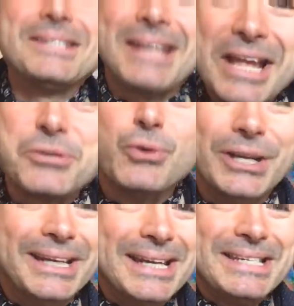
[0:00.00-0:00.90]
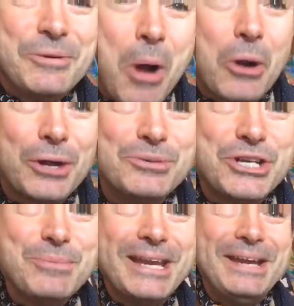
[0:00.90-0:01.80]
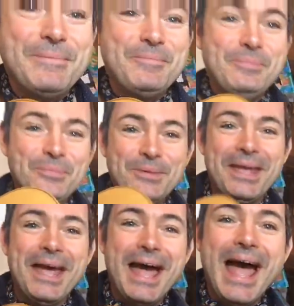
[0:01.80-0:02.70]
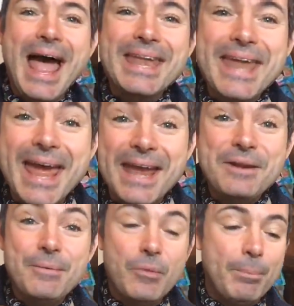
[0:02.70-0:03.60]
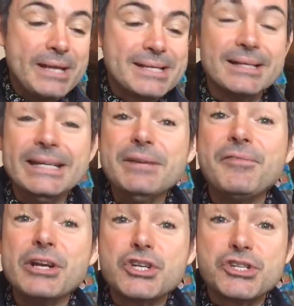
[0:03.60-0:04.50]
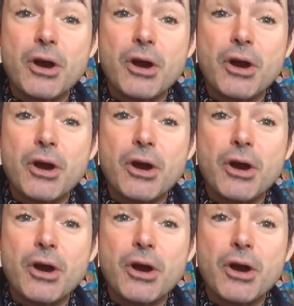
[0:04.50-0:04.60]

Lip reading: so that's really easy. Welcome, Jimmy. And then, basically, he finishes